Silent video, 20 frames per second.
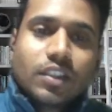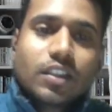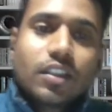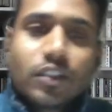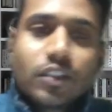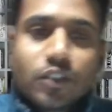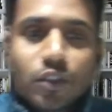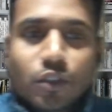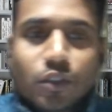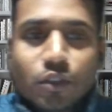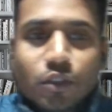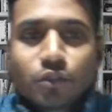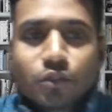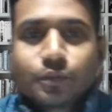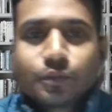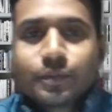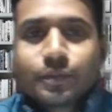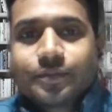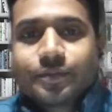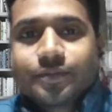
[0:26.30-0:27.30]
So,
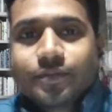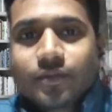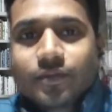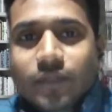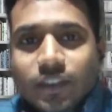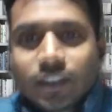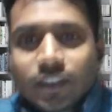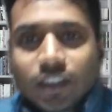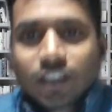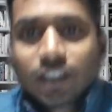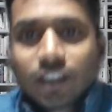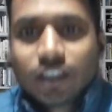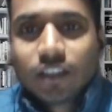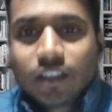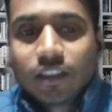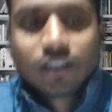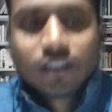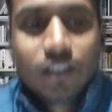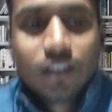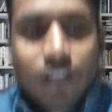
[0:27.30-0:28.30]

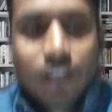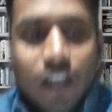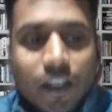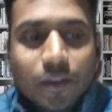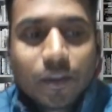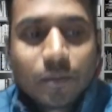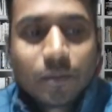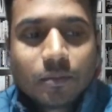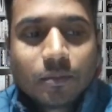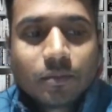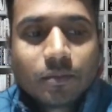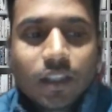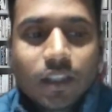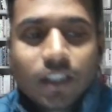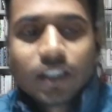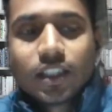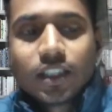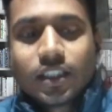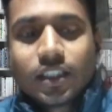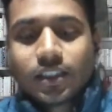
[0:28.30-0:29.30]
time
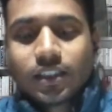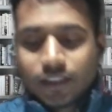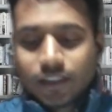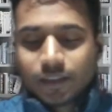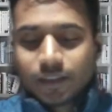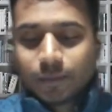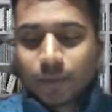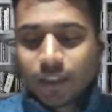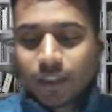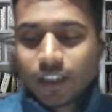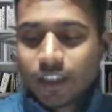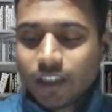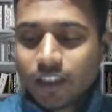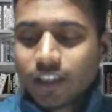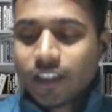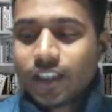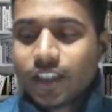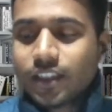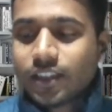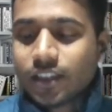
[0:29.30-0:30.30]
has begun.
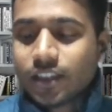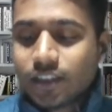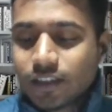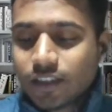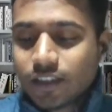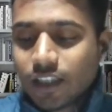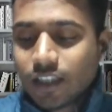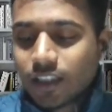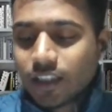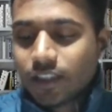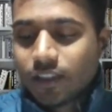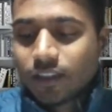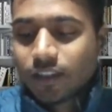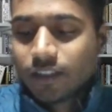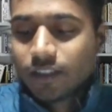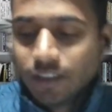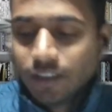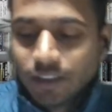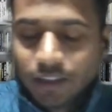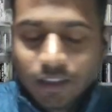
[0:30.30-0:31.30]
Let's start.
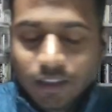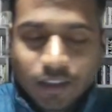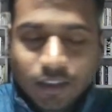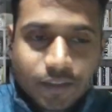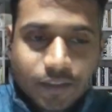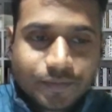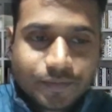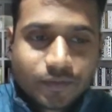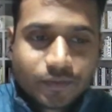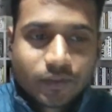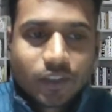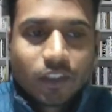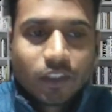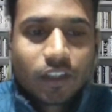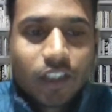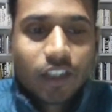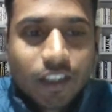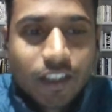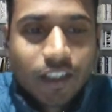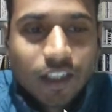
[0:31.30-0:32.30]

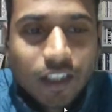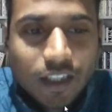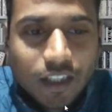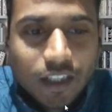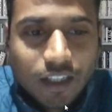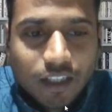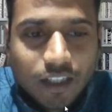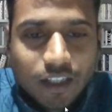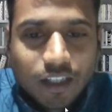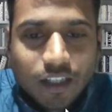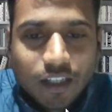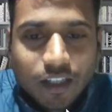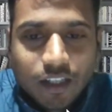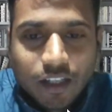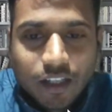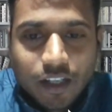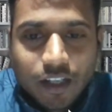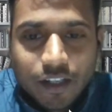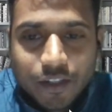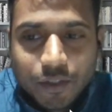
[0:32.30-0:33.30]
Okay.
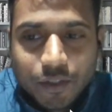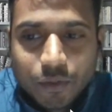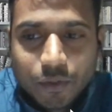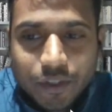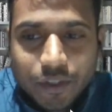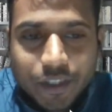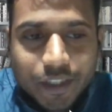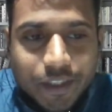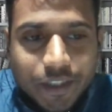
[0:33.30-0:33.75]
Are you ready?